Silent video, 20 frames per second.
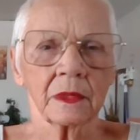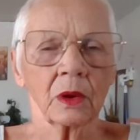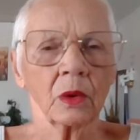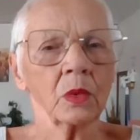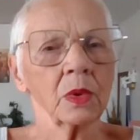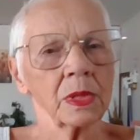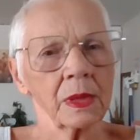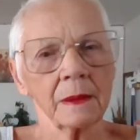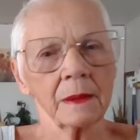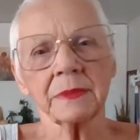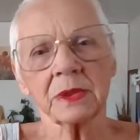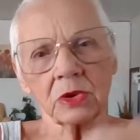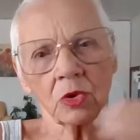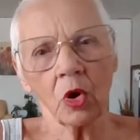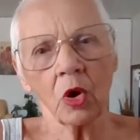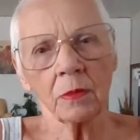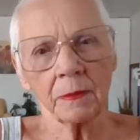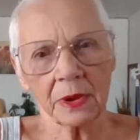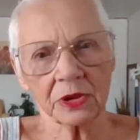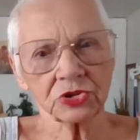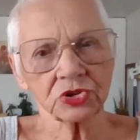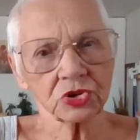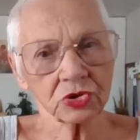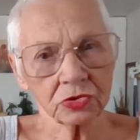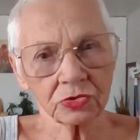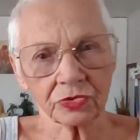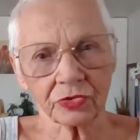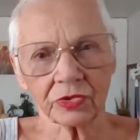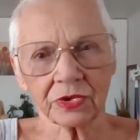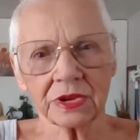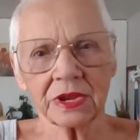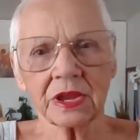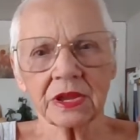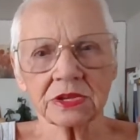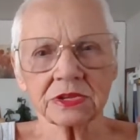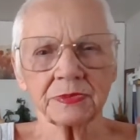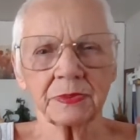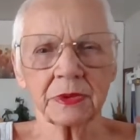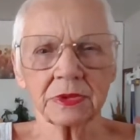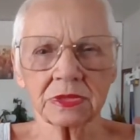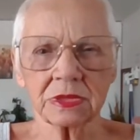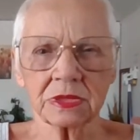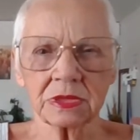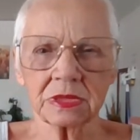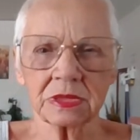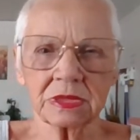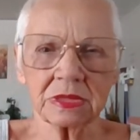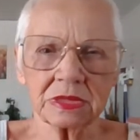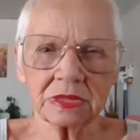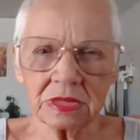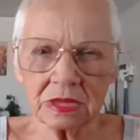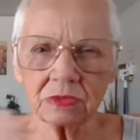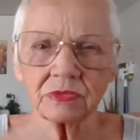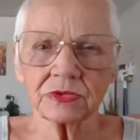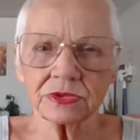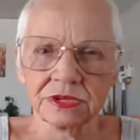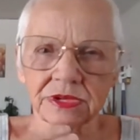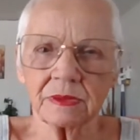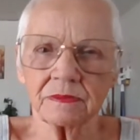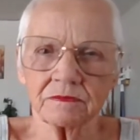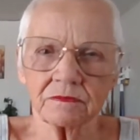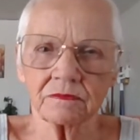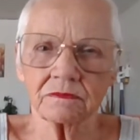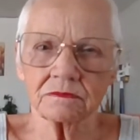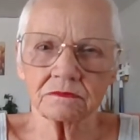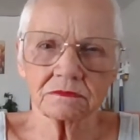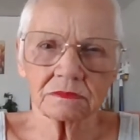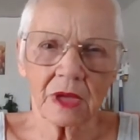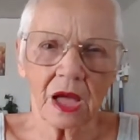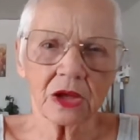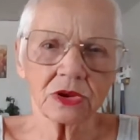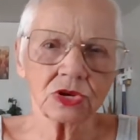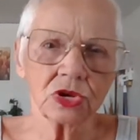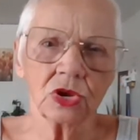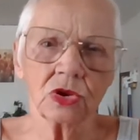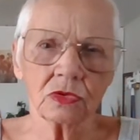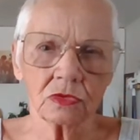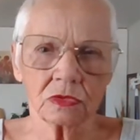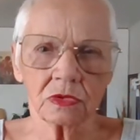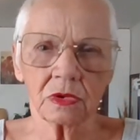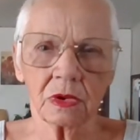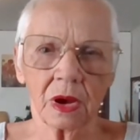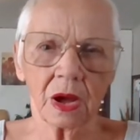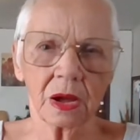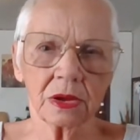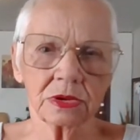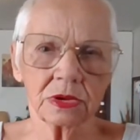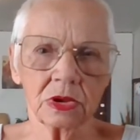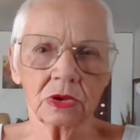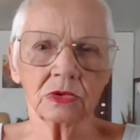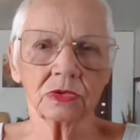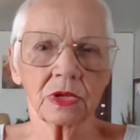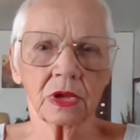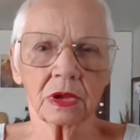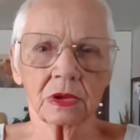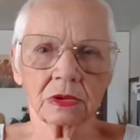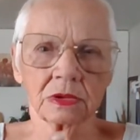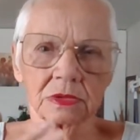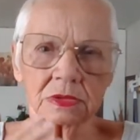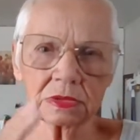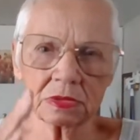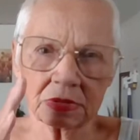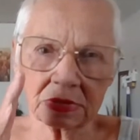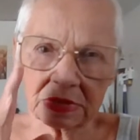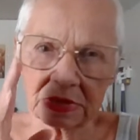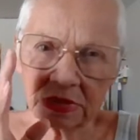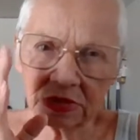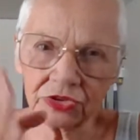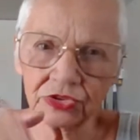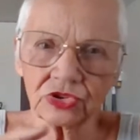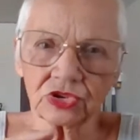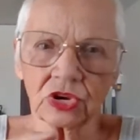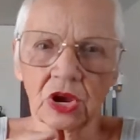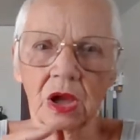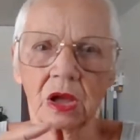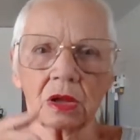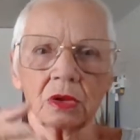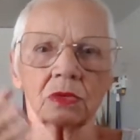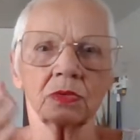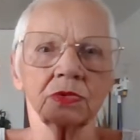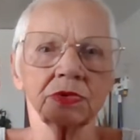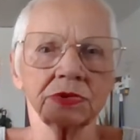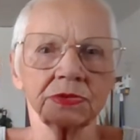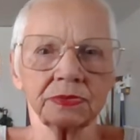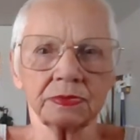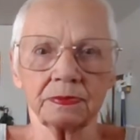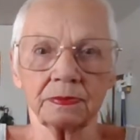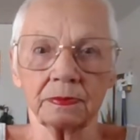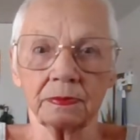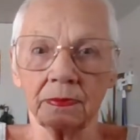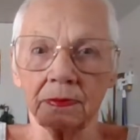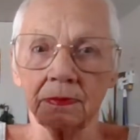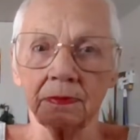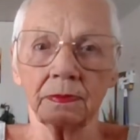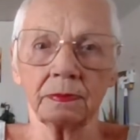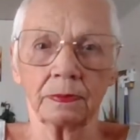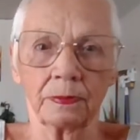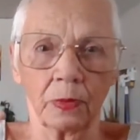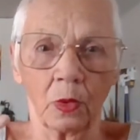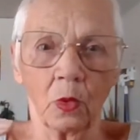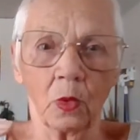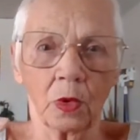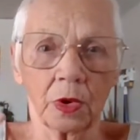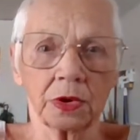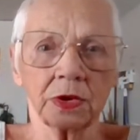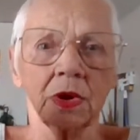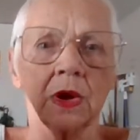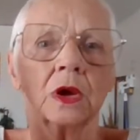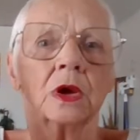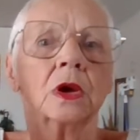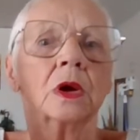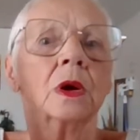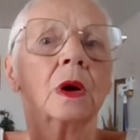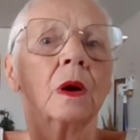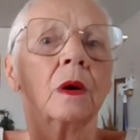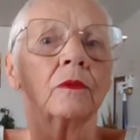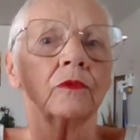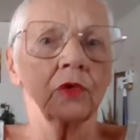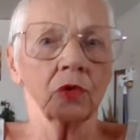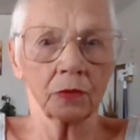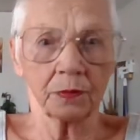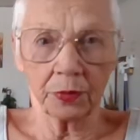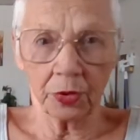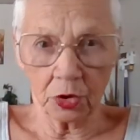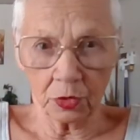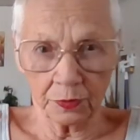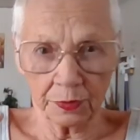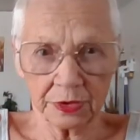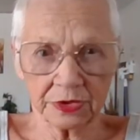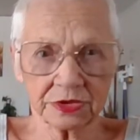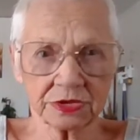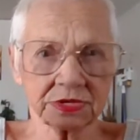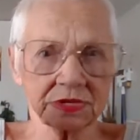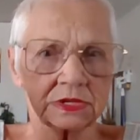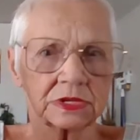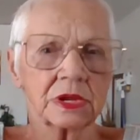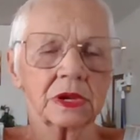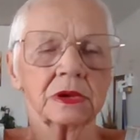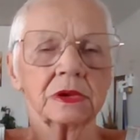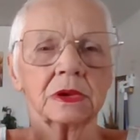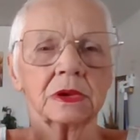Well, I mean, all my children, yes, but there was something I knew. I knew that this child was born for a purpose.